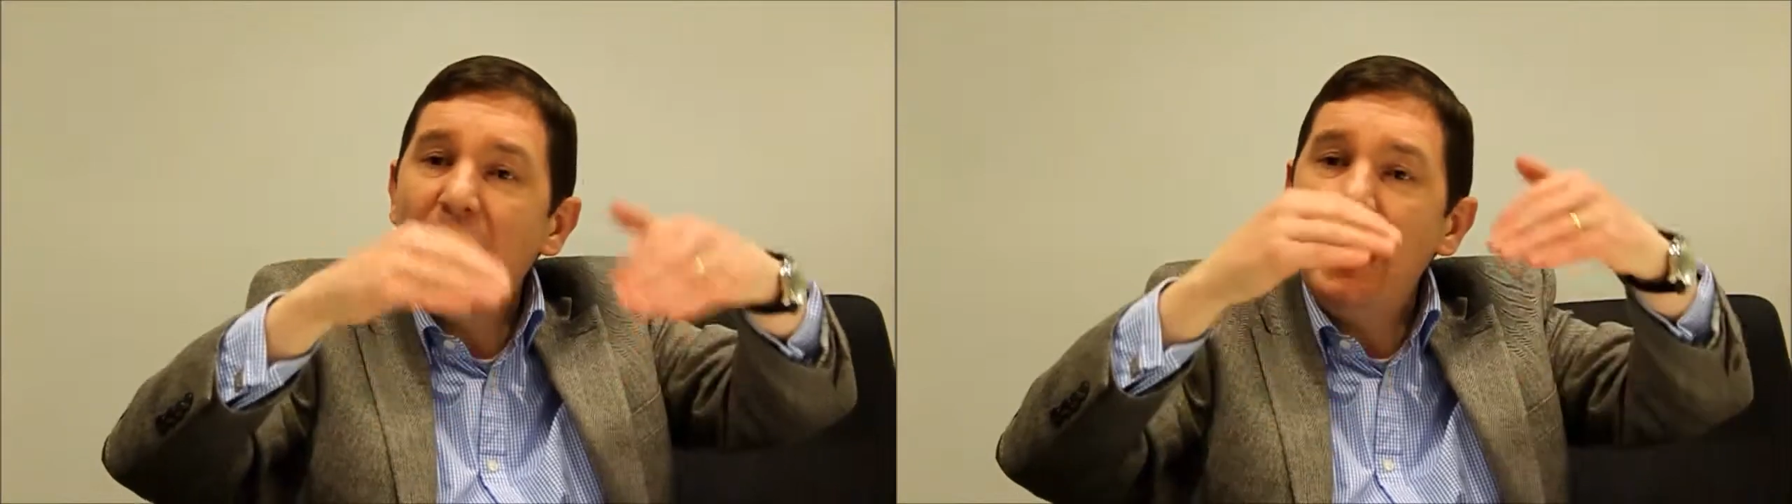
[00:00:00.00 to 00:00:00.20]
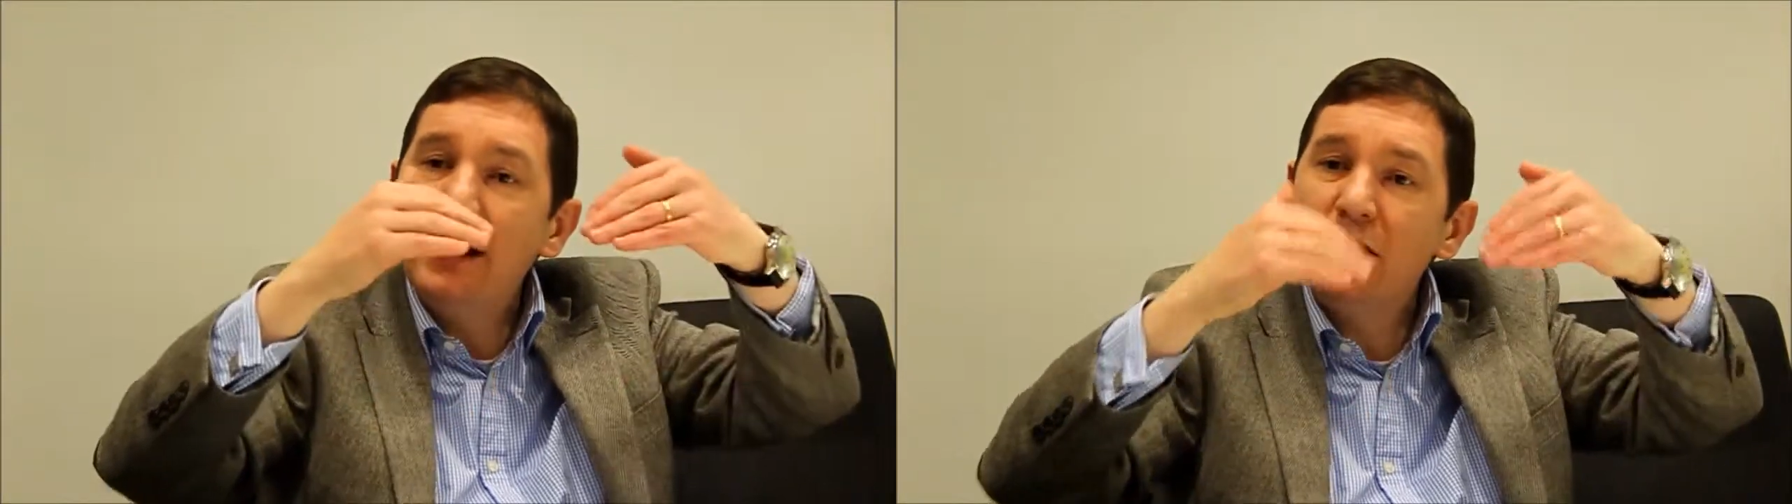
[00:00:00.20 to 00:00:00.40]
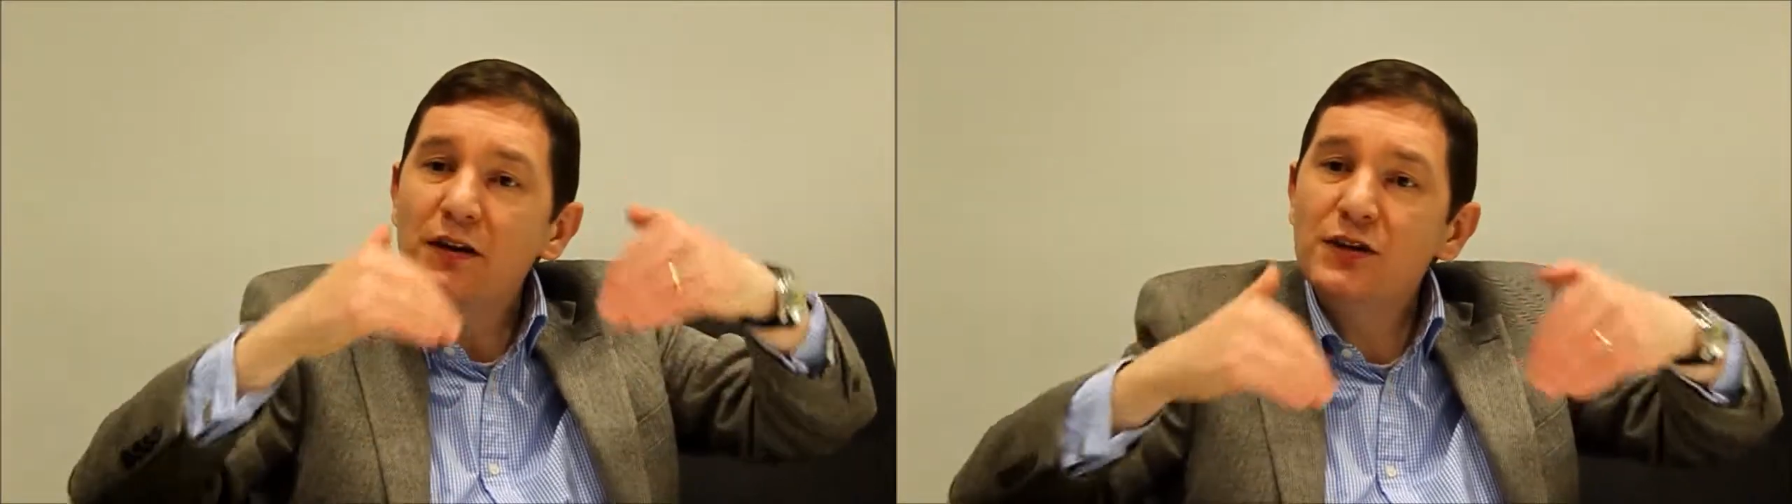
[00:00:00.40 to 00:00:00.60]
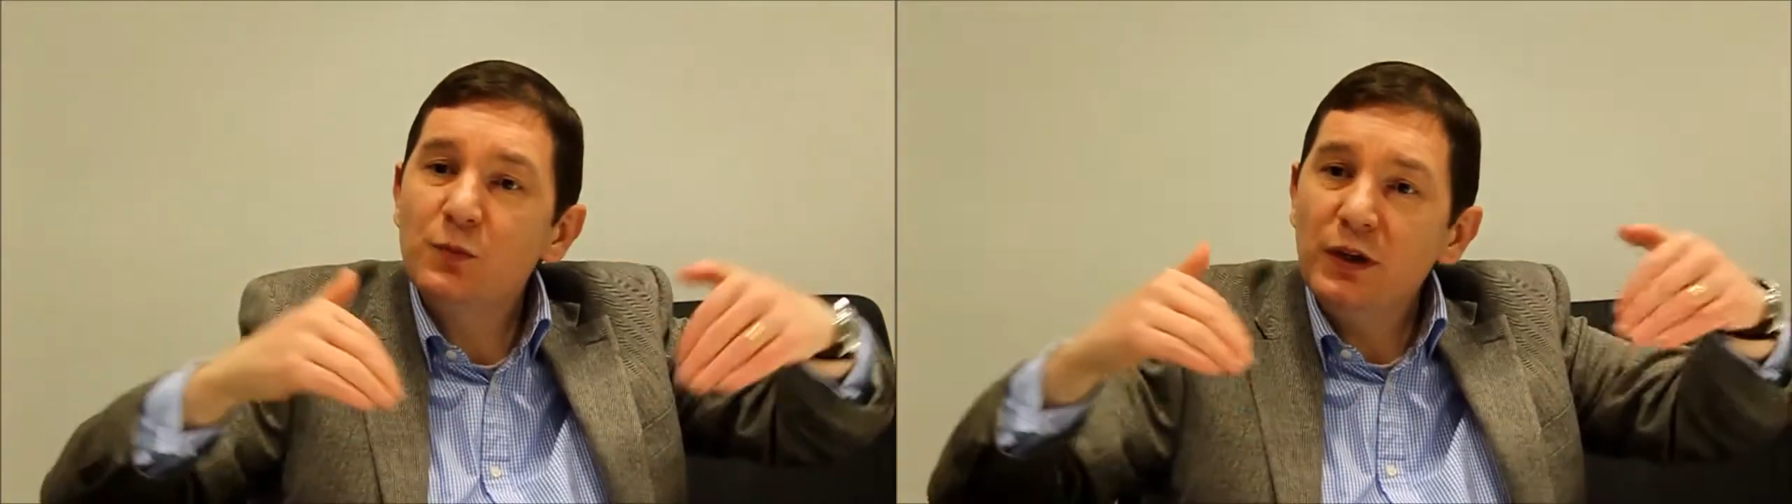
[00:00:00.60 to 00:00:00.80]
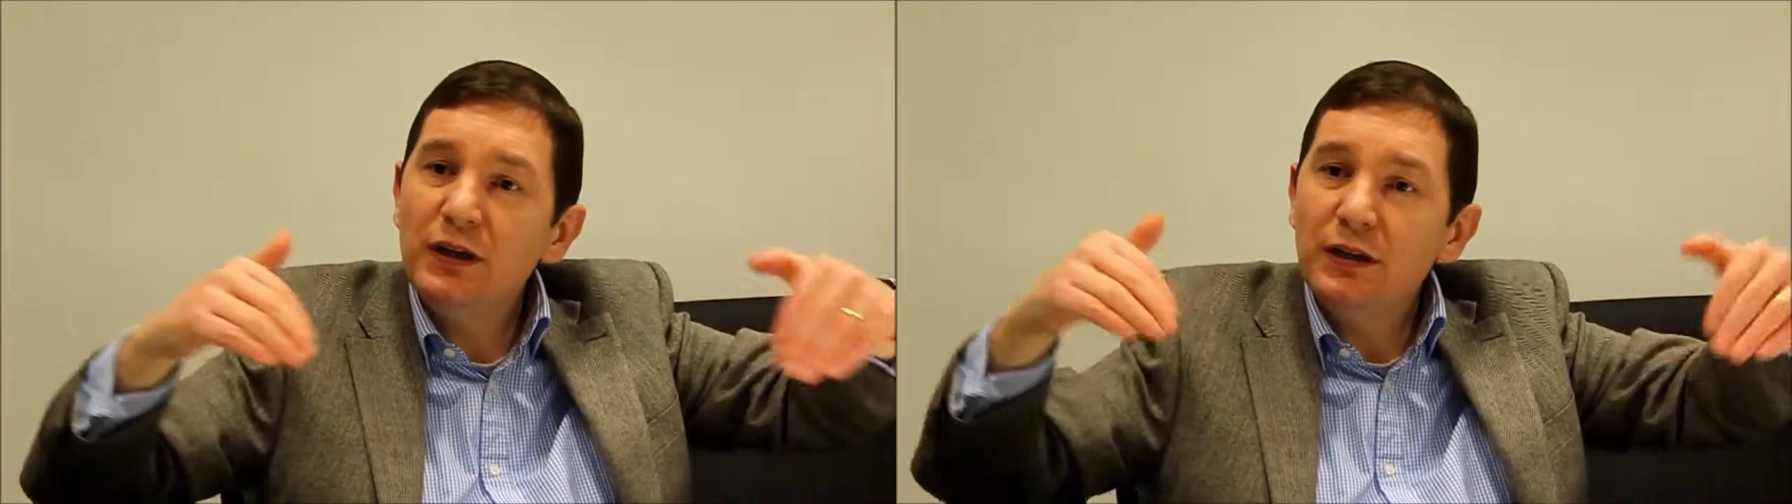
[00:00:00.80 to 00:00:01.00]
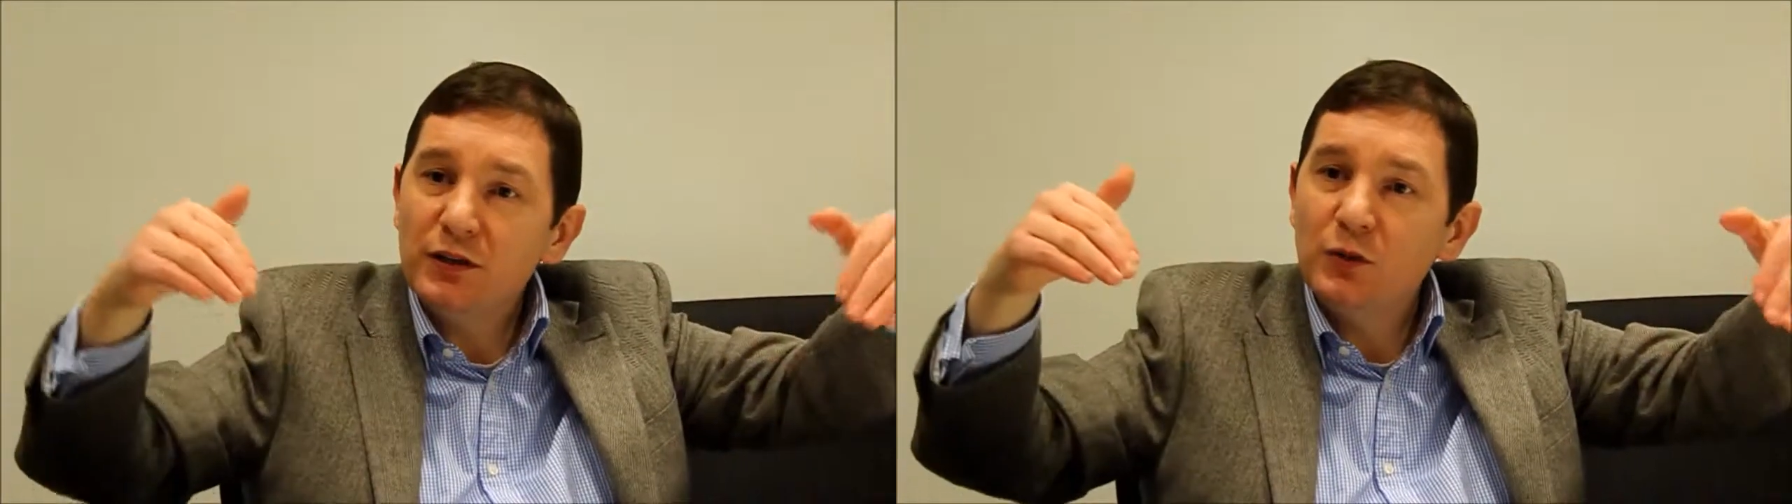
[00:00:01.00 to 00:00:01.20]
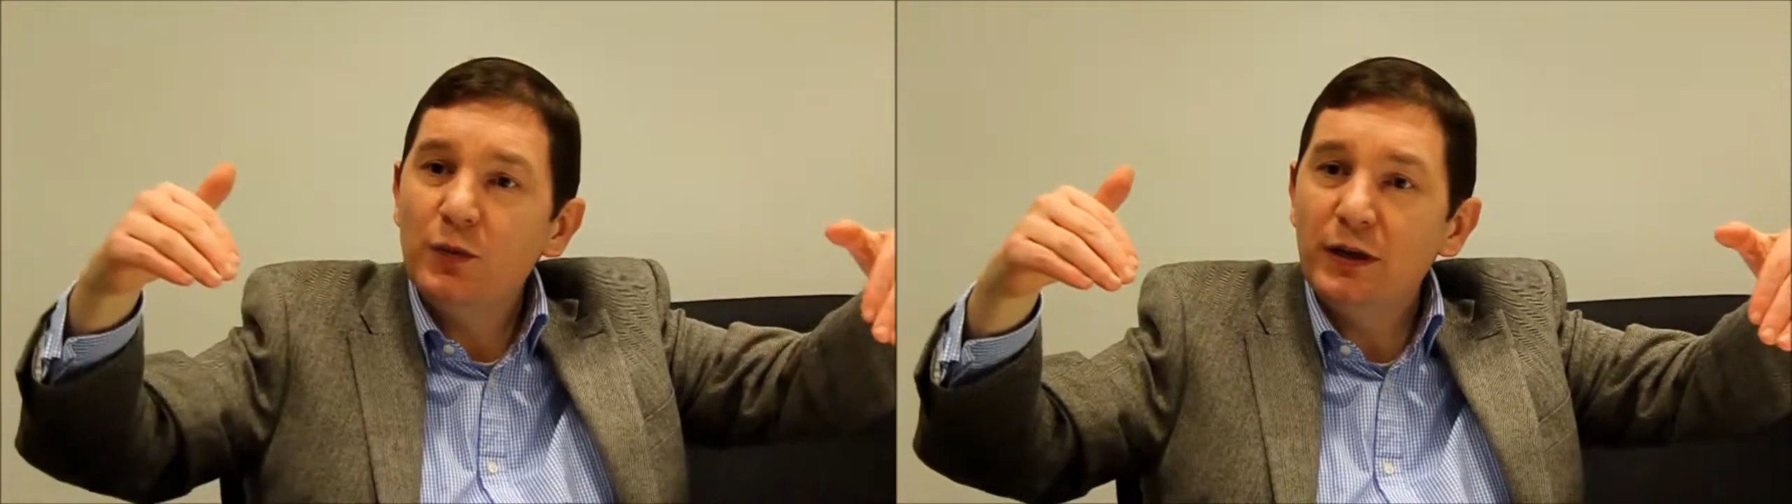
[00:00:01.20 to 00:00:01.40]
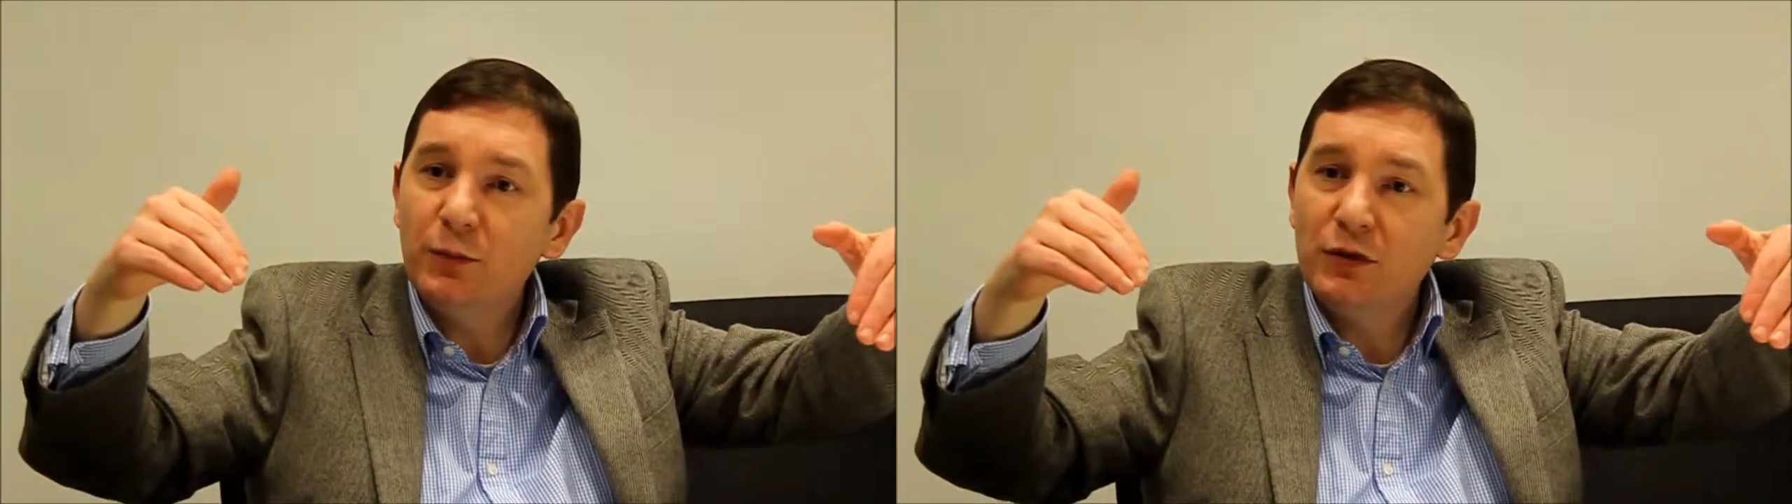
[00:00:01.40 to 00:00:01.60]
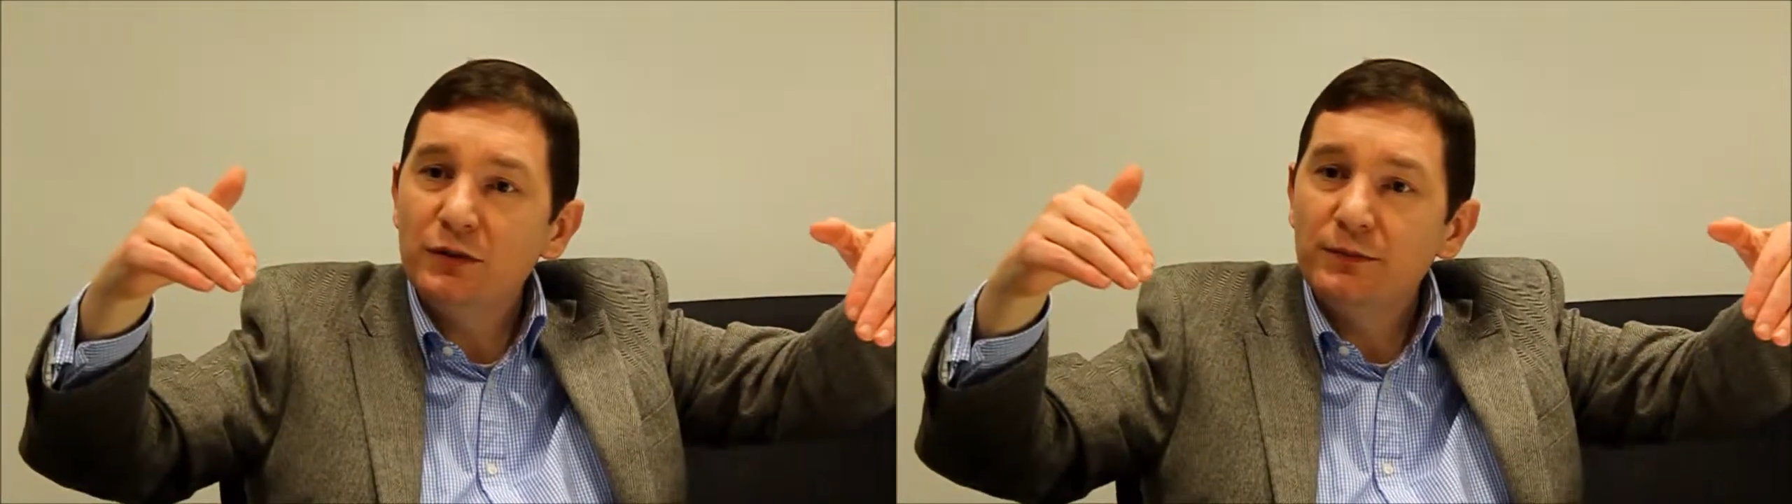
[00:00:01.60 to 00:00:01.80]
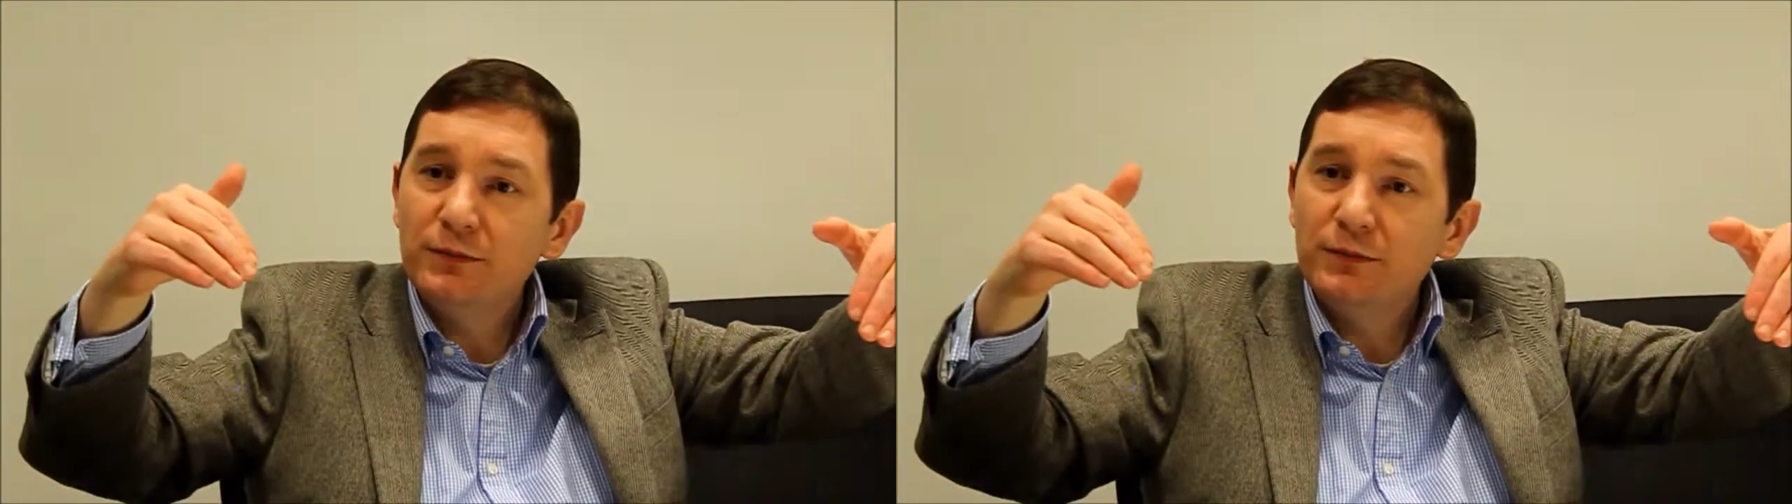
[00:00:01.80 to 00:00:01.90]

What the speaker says: and are speaking to people.